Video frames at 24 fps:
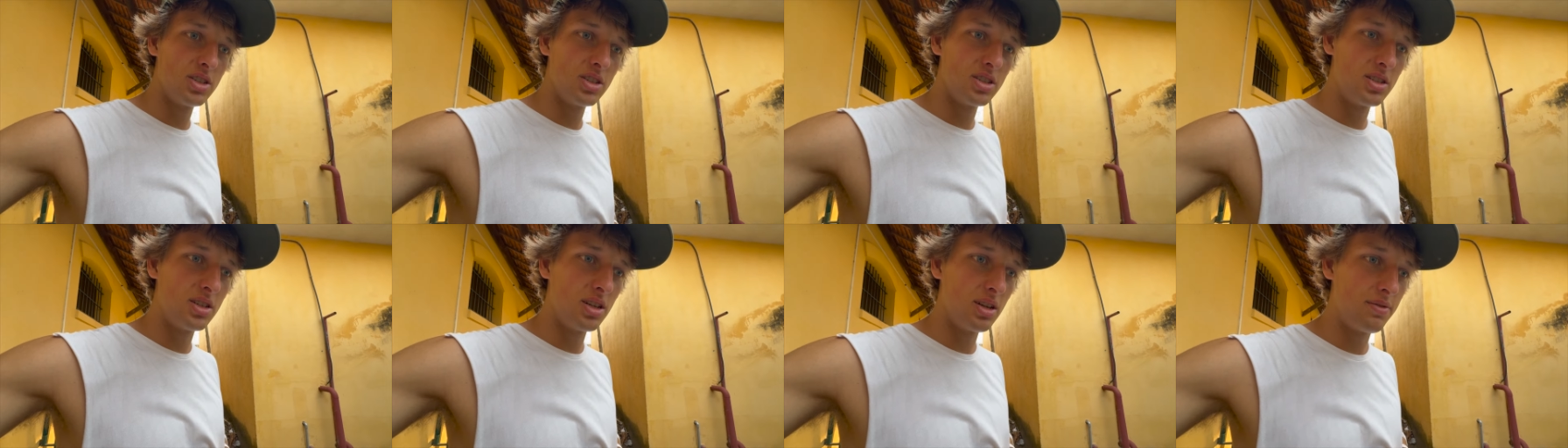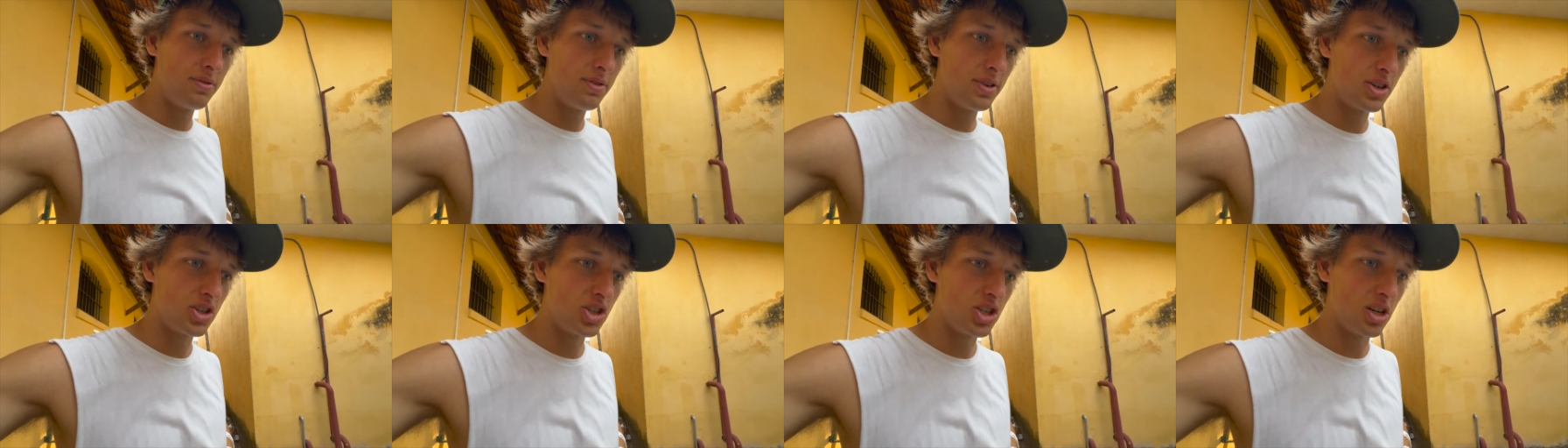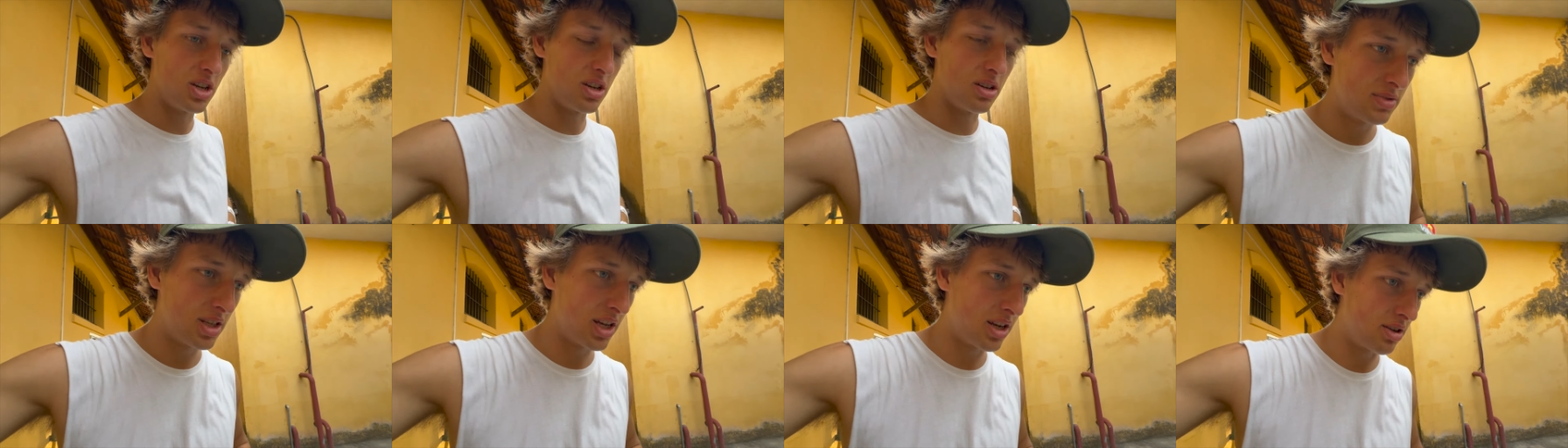just dead fish
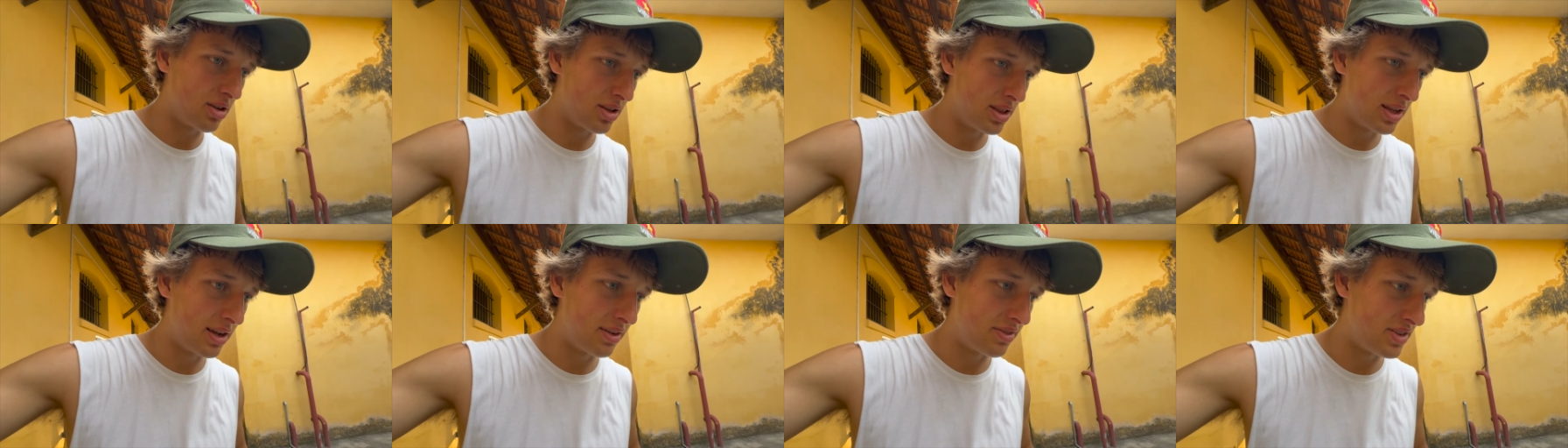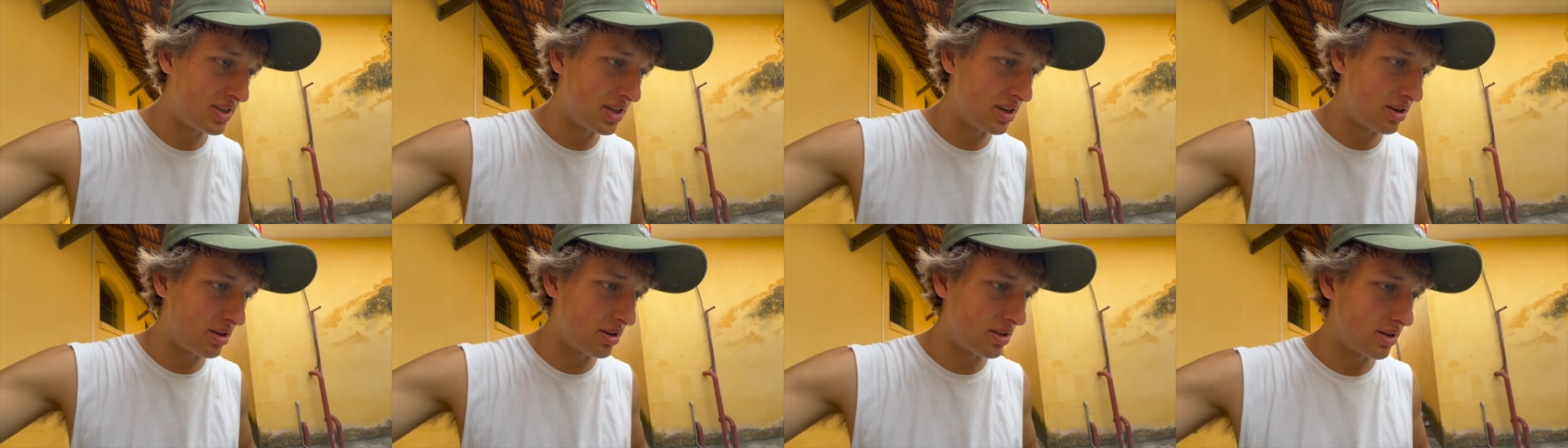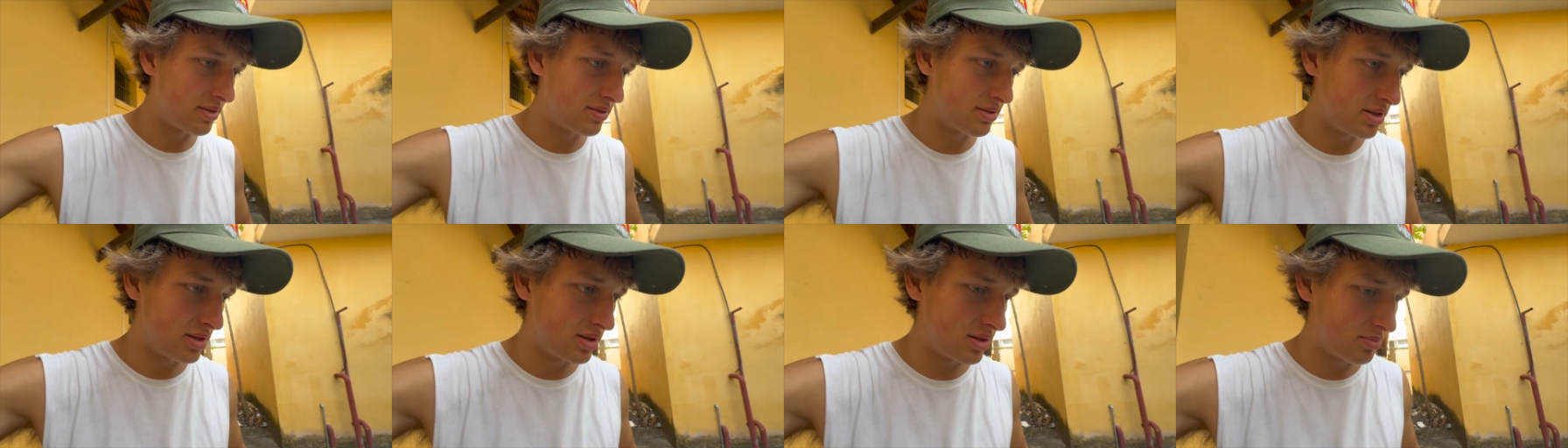here. They got left here
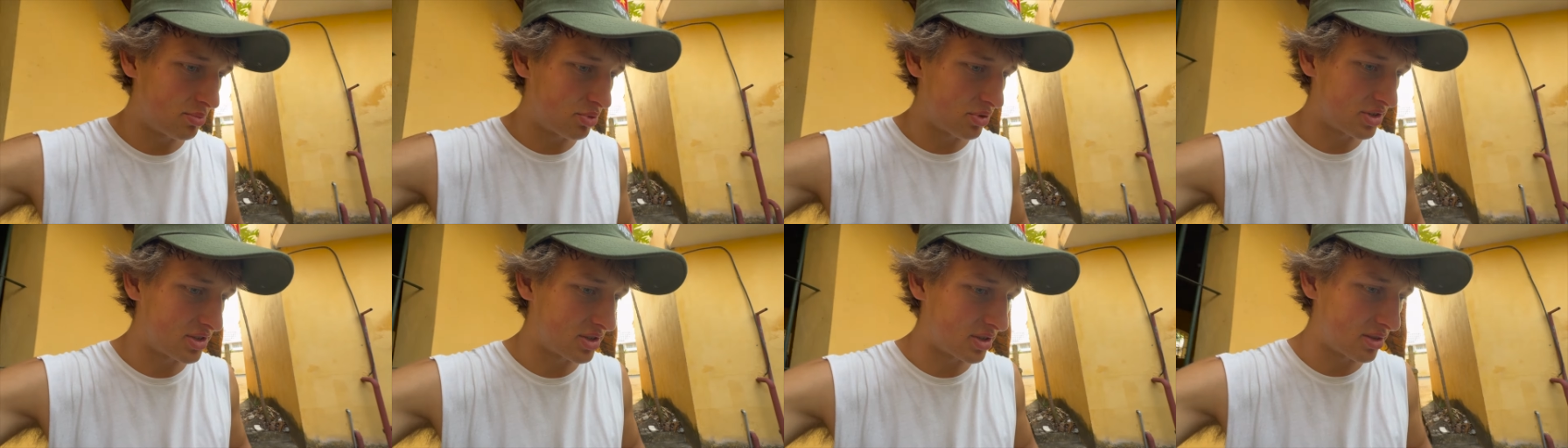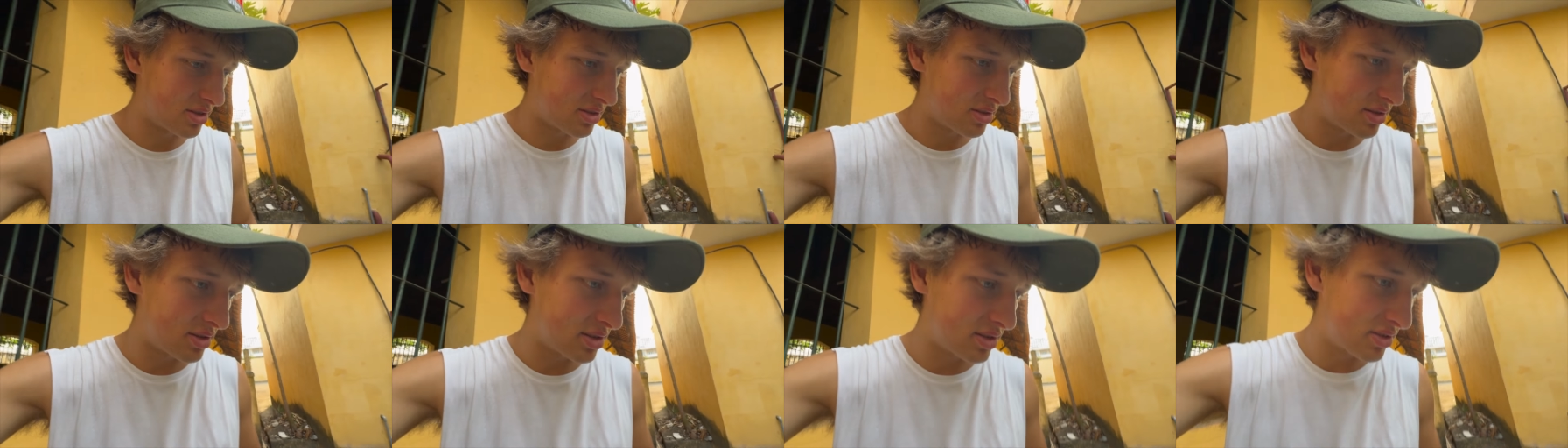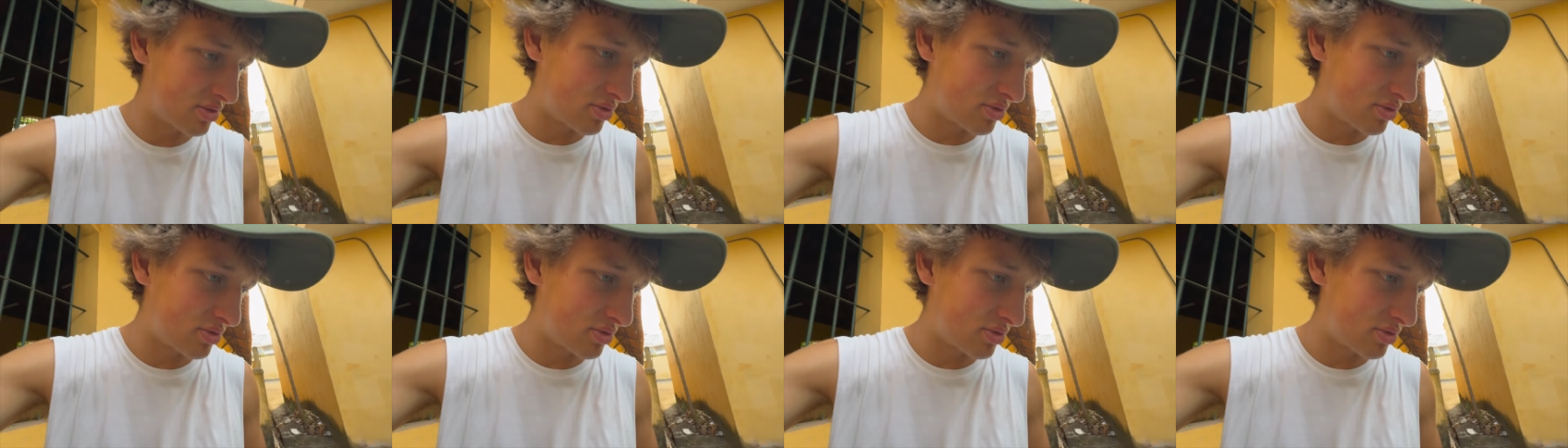in the prison. It's